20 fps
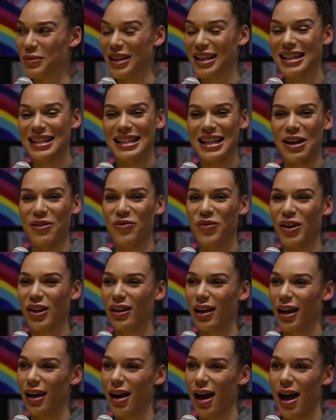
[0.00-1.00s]
Because they feel
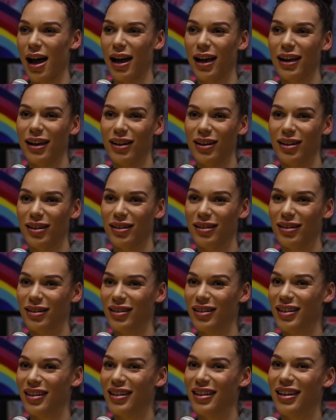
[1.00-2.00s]
like I
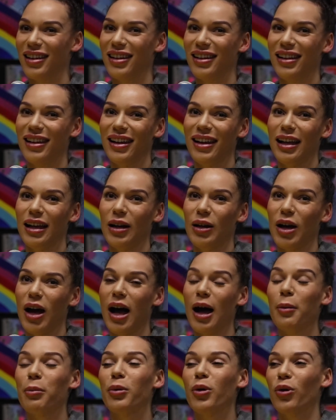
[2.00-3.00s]

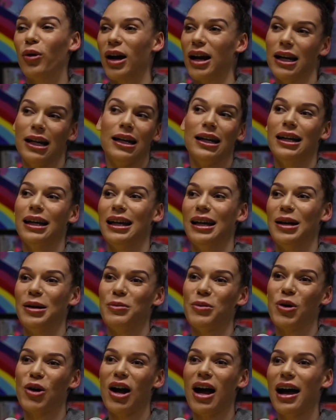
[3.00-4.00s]
upgraded
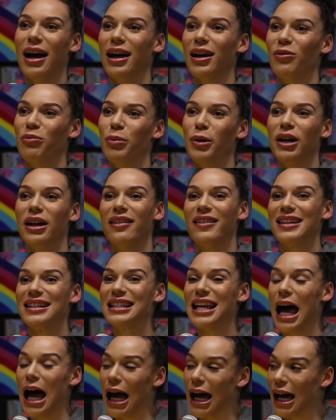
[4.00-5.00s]
him or I put in the
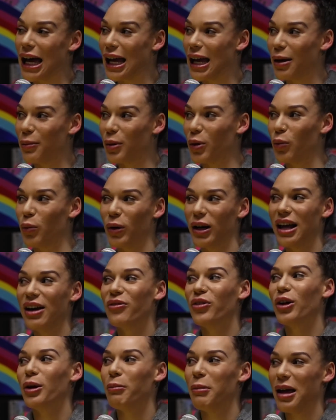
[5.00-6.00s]
time or
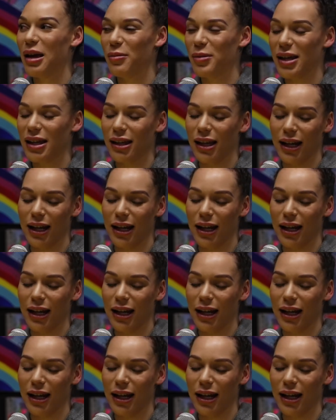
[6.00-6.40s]
whatever it may be.